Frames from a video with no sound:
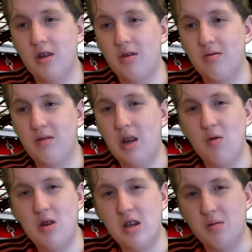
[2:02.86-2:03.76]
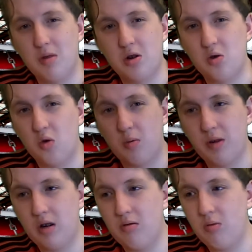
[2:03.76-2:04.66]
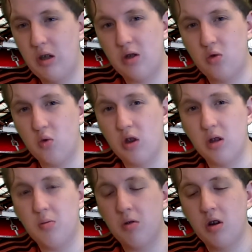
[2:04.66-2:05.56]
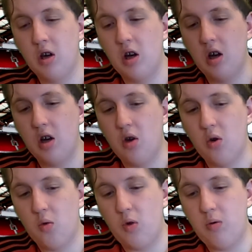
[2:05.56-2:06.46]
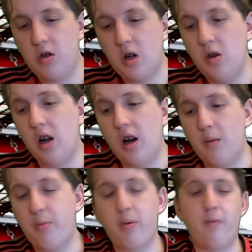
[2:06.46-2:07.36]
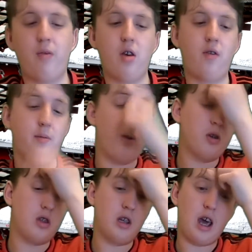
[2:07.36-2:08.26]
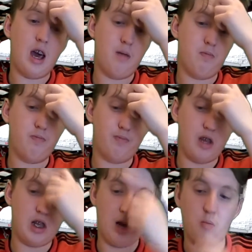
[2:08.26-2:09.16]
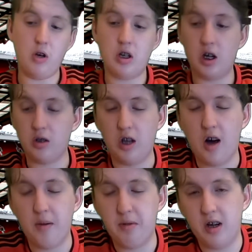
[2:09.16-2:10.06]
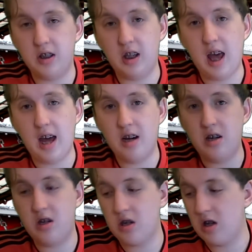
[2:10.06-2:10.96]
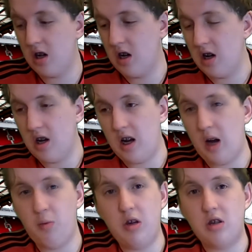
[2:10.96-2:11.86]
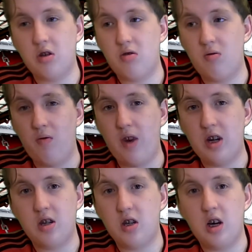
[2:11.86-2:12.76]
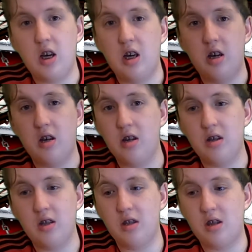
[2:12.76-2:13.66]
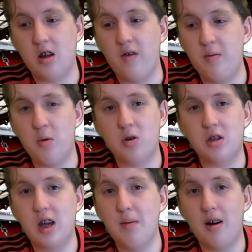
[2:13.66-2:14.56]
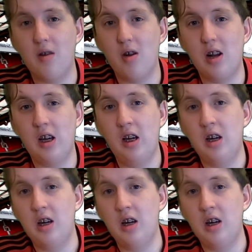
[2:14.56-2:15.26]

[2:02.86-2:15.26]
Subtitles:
that there really isn't much to talk about. We destroyed them. We were 2-0 up for most of the game, and then we turned on the afterburners at the end, and we just finished the tie. There's nothing more to say about it, really.